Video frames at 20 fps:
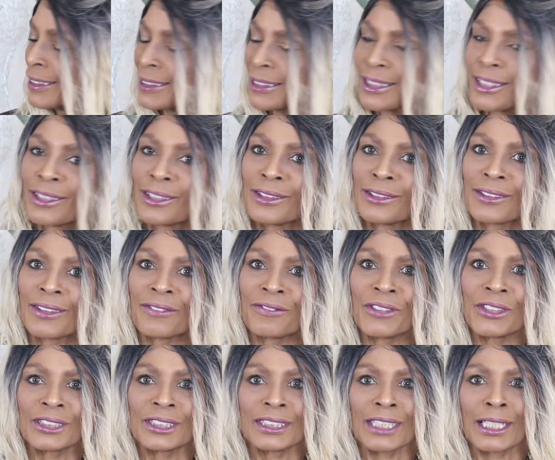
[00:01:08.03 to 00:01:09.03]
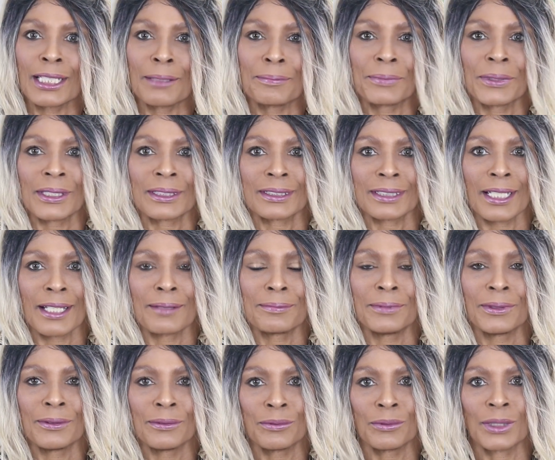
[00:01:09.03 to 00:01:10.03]
So the first thing I picked
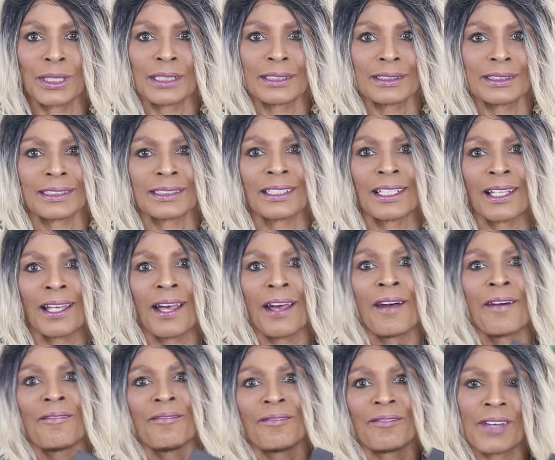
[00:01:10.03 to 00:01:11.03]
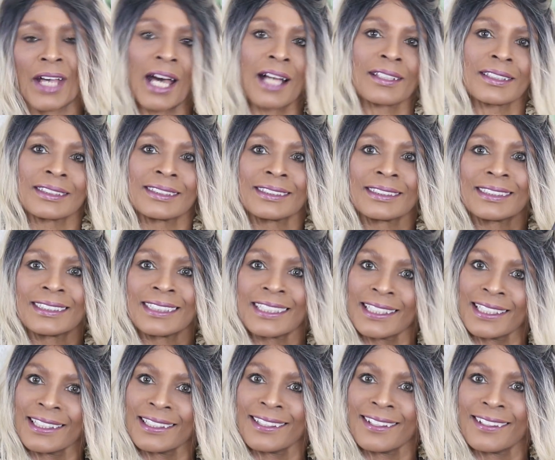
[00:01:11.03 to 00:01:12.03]
up was
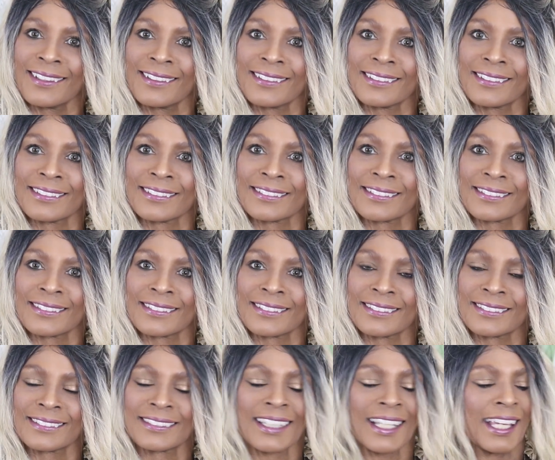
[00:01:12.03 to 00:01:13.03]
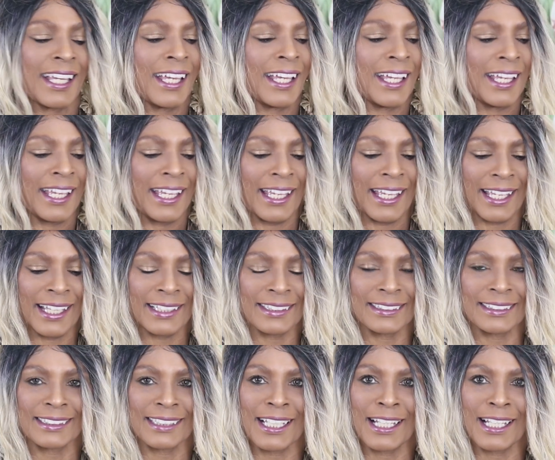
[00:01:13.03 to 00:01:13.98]
Valentino, and